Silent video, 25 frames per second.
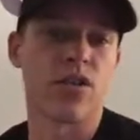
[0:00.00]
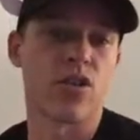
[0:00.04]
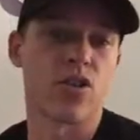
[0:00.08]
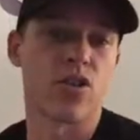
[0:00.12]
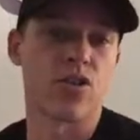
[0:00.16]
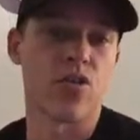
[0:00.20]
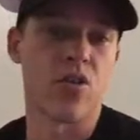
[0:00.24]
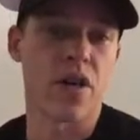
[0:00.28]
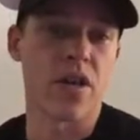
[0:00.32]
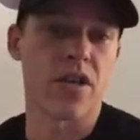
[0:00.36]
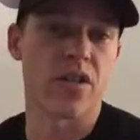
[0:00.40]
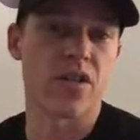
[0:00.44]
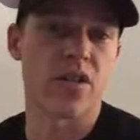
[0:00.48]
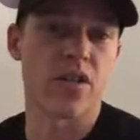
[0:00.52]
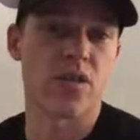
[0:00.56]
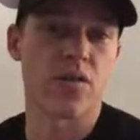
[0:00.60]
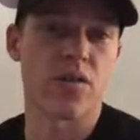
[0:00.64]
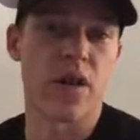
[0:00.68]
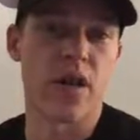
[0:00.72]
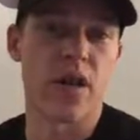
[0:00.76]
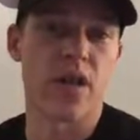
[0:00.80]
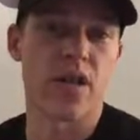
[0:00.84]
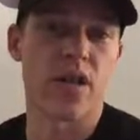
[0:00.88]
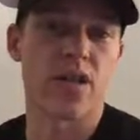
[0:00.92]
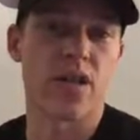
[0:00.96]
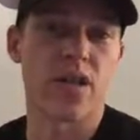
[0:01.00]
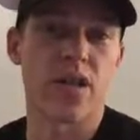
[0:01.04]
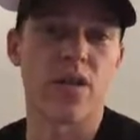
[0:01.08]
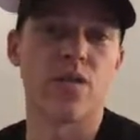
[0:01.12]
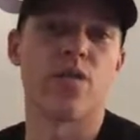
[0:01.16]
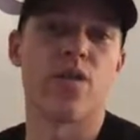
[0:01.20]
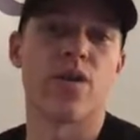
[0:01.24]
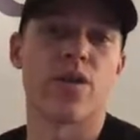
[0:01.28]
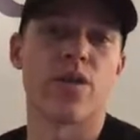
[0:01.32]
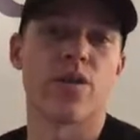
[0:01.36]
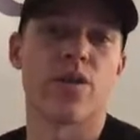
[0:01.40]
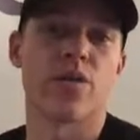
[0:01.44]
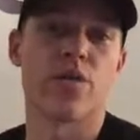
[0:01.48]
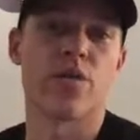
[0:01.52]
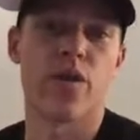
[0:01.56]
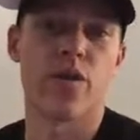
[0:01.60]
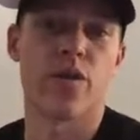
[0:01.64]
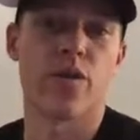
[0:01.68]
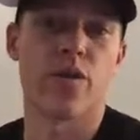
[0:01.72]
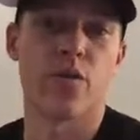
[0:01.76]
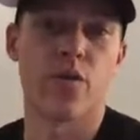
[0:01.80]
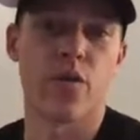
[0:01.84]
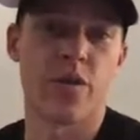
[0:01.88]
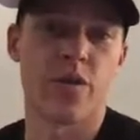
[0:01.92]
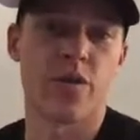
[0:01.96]
trace the way it did
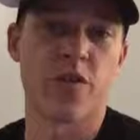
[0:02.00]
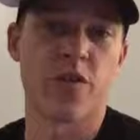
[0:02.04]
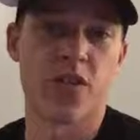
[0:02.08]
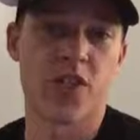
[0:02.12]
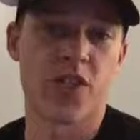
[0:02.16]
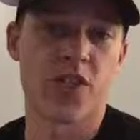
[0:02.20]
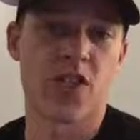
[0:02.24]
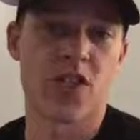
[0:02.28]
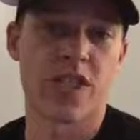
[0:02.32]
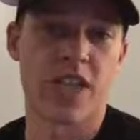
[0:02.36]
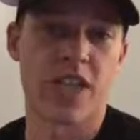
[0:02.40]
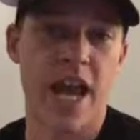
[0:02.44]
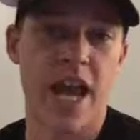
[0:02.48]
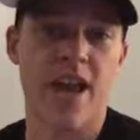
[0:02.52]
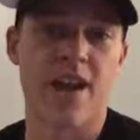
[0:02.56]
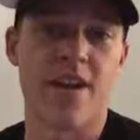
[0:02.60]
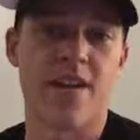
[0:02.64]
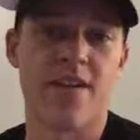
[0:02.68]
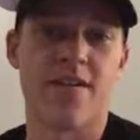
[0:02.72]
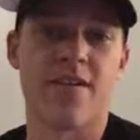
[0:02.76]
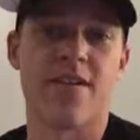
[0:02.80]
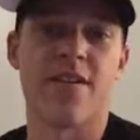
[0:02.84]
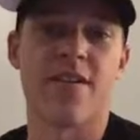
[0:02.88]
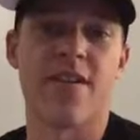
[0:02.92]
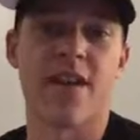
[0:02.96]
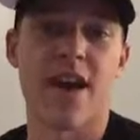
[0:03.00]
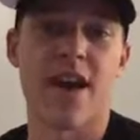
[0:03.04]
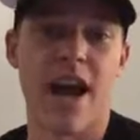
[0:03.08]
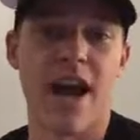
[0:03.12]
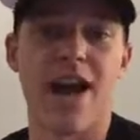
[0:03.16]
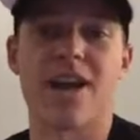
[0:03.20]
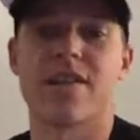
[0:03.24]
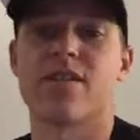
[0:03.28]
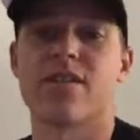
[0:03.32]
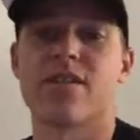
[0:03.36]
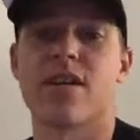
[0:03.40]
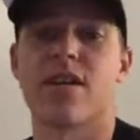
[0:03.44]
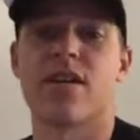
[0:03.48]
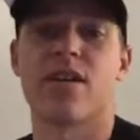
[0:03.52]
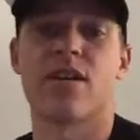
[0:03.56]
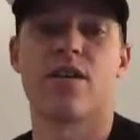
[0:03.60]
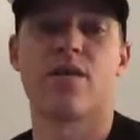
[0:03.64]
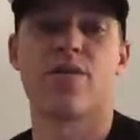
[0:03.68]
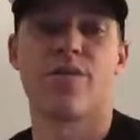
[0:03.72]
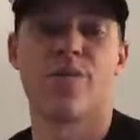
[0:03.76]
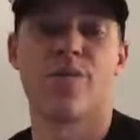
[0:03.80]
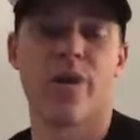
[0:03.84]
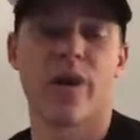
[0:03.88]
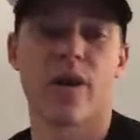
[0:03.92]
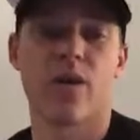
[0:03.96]
with the standard asset
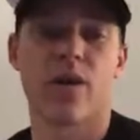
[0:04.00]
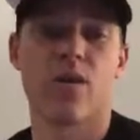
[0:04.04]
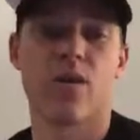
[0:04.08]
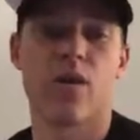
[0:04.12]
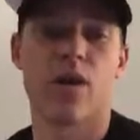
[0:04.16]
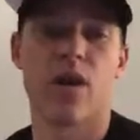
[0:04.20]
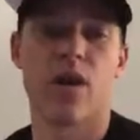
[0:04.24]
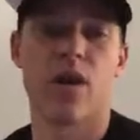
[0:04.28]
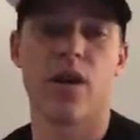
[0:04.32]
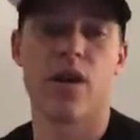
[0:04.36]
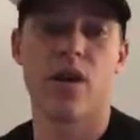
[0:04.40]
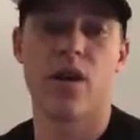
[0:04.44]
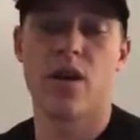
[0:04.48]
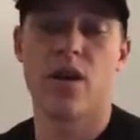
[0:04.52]
of Bitcoin.